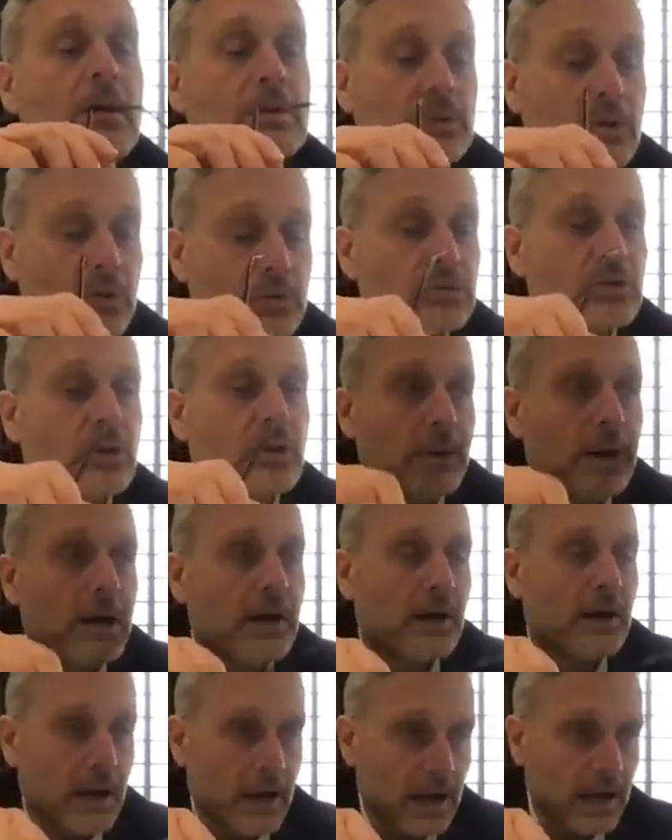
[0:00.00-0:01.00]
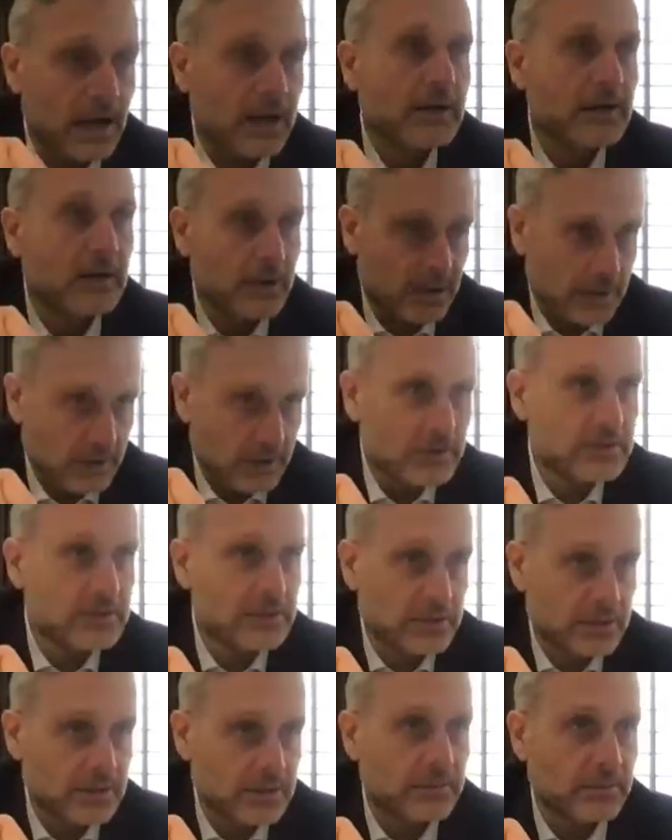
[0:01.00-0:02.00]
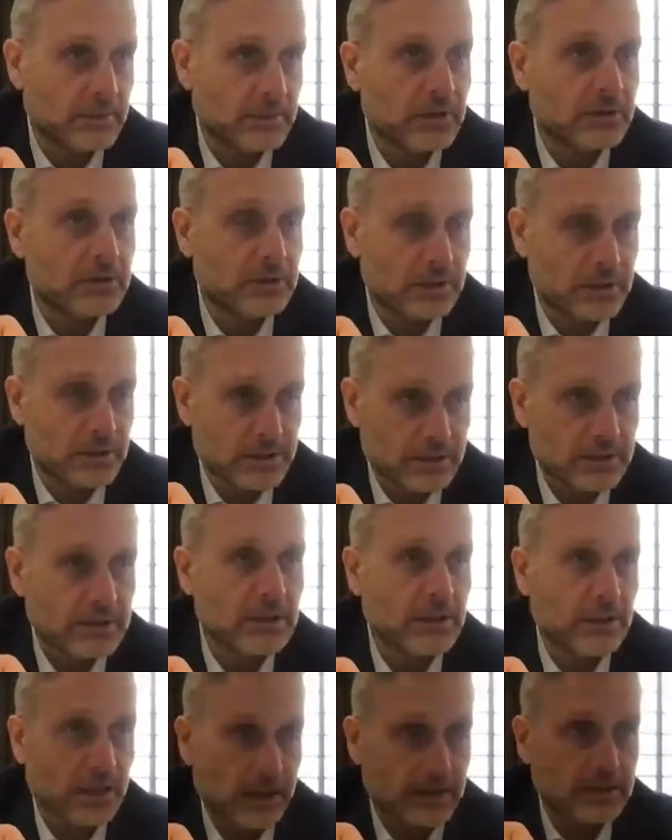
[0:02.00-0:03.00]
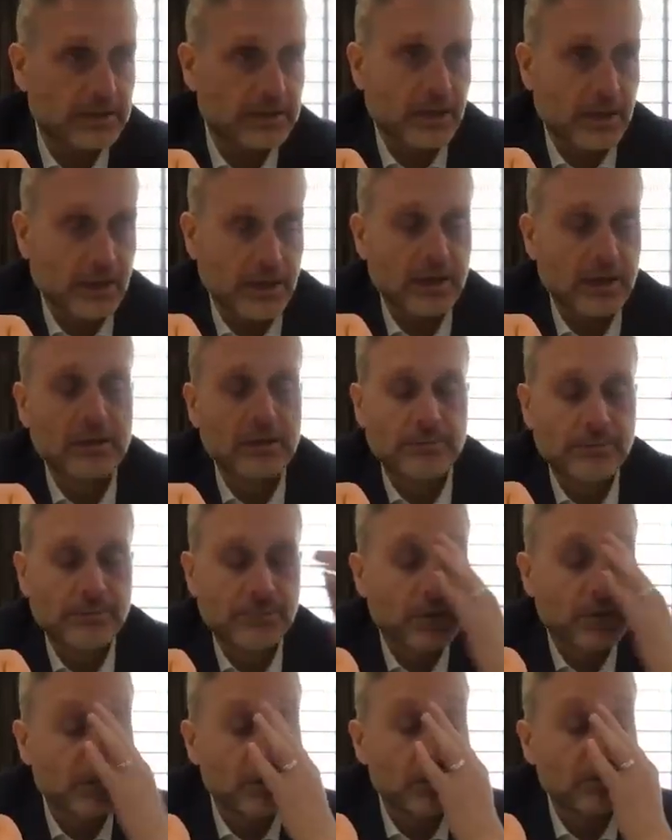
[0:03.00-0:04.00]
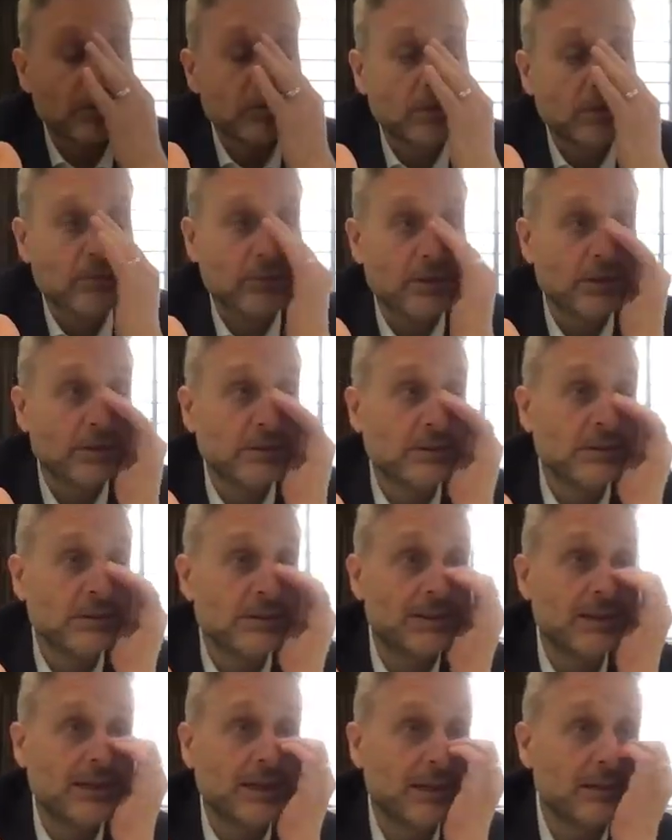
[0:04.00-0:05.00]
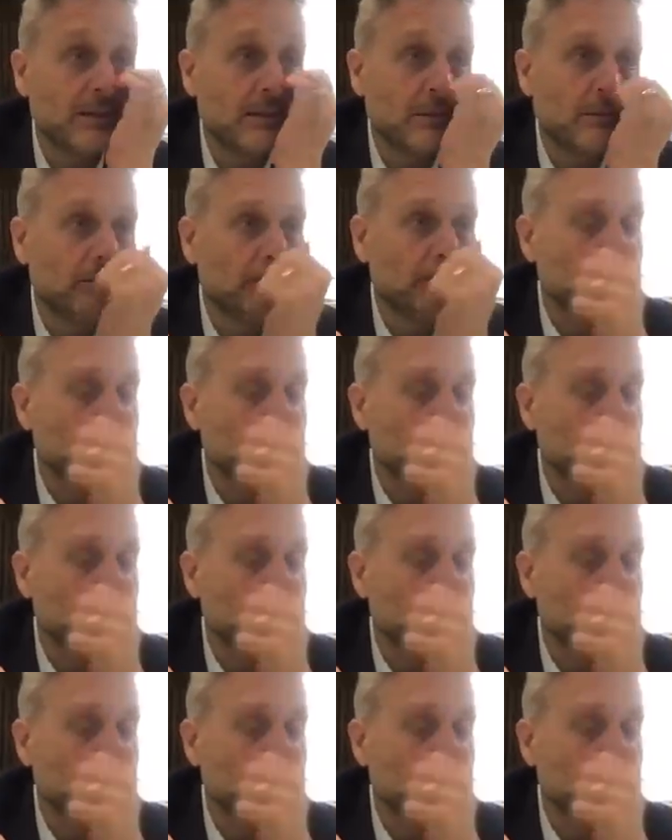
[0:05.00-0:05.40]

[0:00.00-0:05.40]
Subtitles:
So Shabbat Chag is similar, is like the Chag. We're going to talk about it in a second.